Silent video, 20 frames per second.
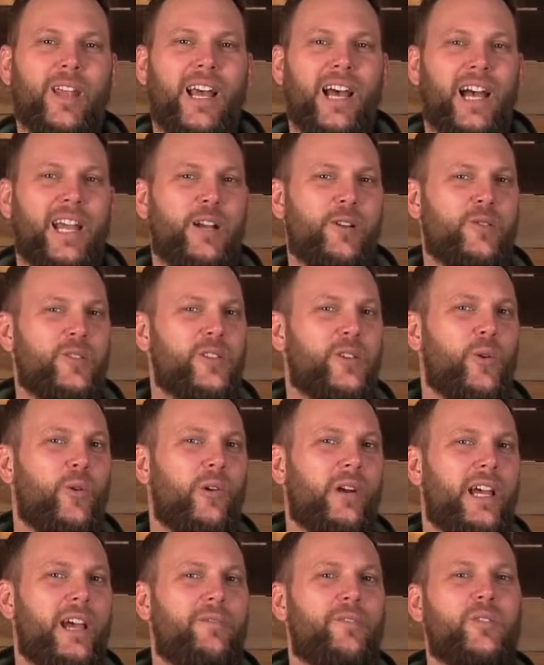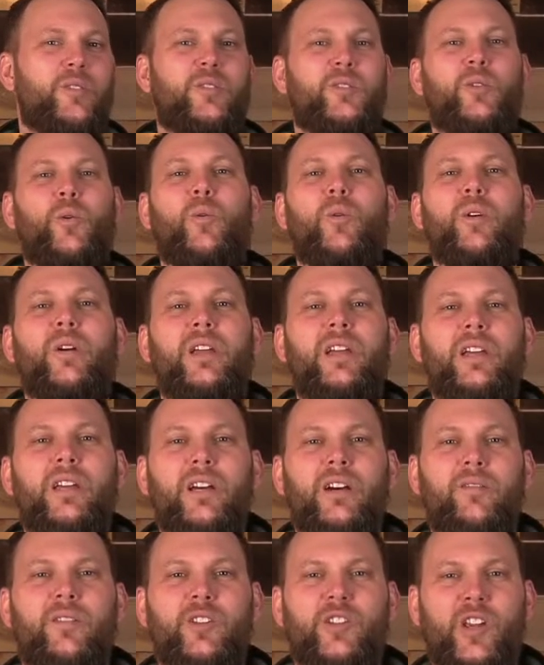I hear story after story
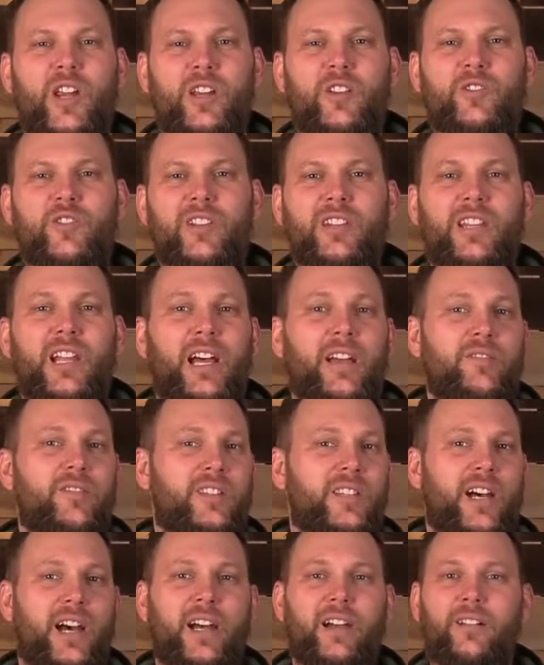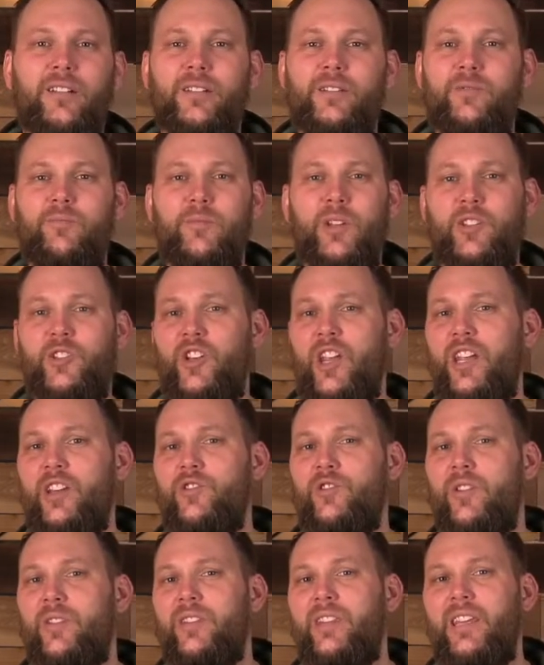of a change in lifestyle, a
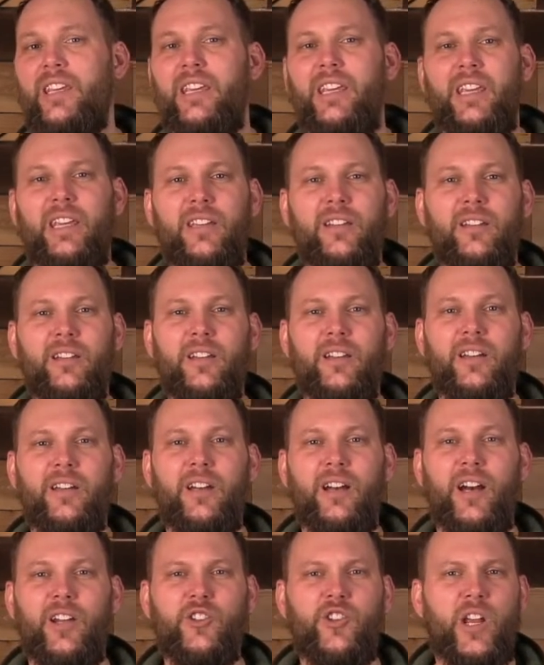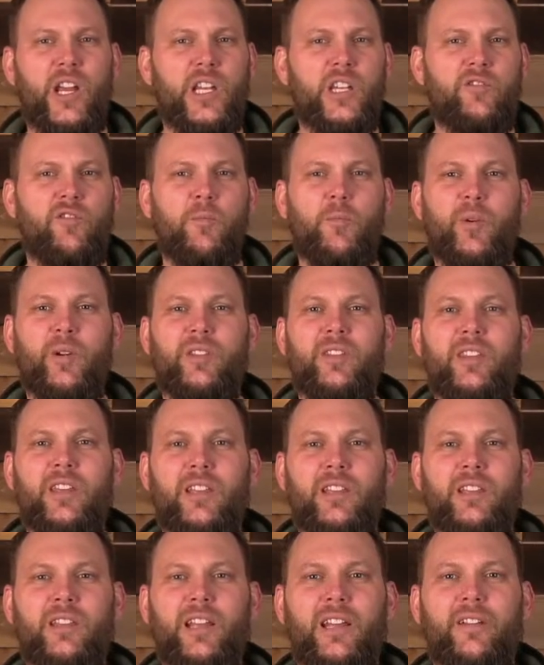change in thinking. A change from
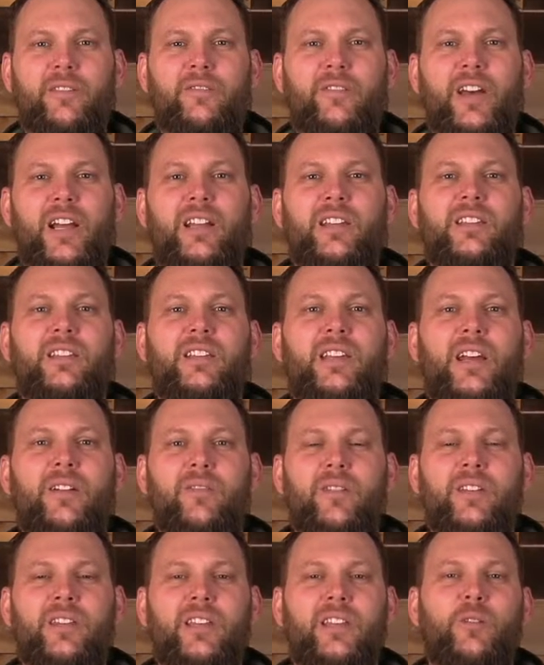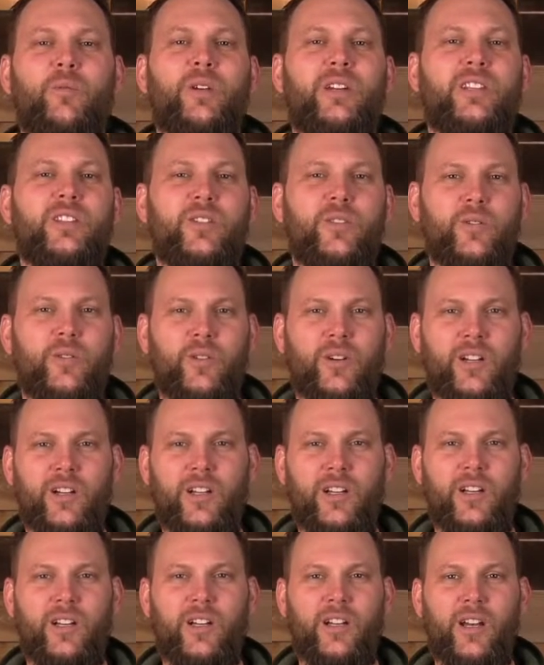within that affects everything we do.
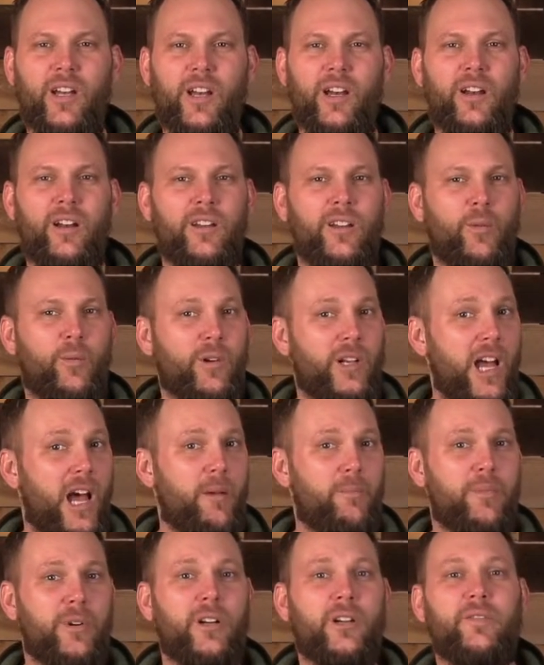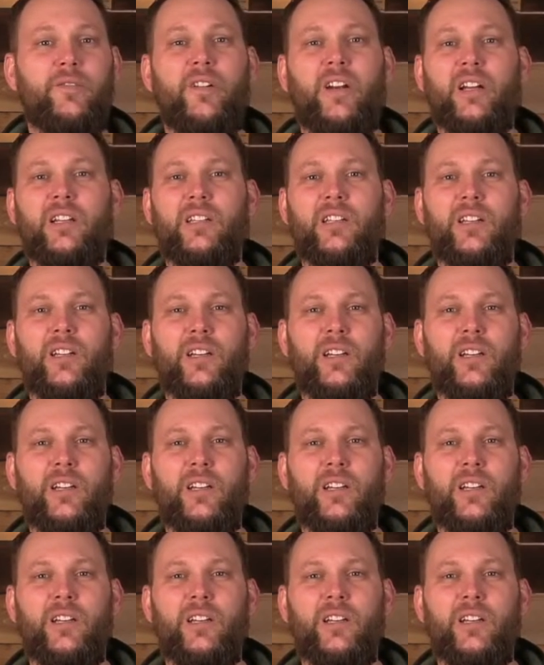Now, we're not perfect,